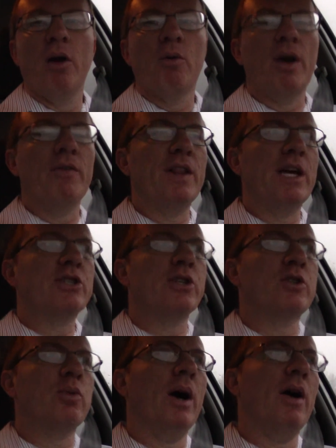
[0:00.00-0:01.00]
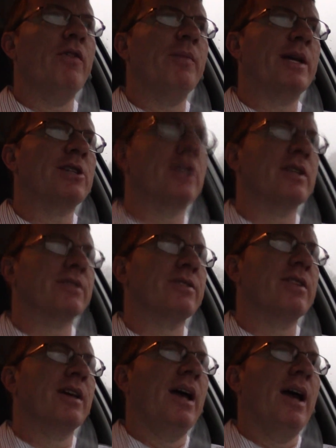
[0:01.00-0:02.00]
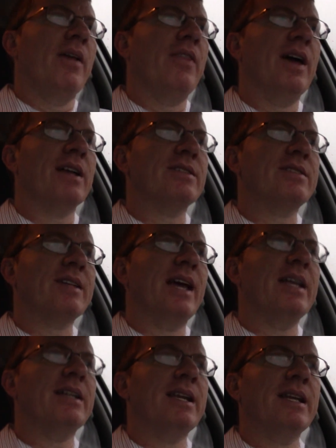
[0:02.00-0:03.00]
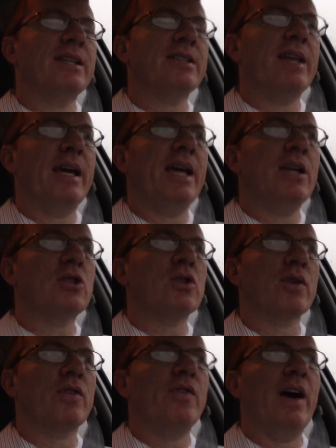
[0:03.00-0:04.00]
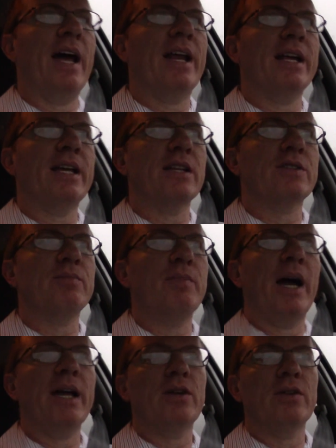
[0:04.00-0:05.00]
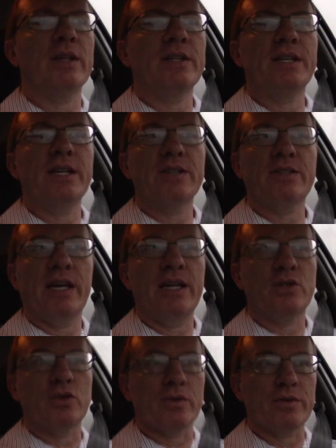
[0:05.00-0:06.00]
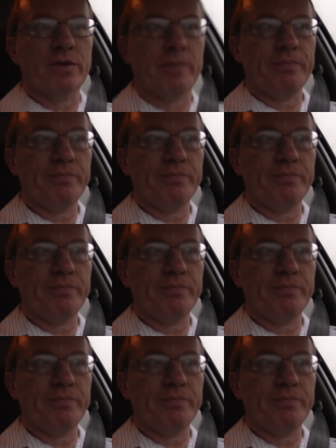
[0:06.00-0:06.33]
Revelation 12 mentions that Satan and his angels fight against Michael and his angels.